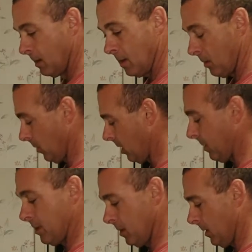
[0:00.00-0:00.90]
Now we're going to
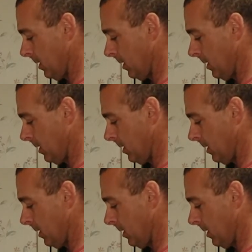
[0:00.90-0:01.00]
be doing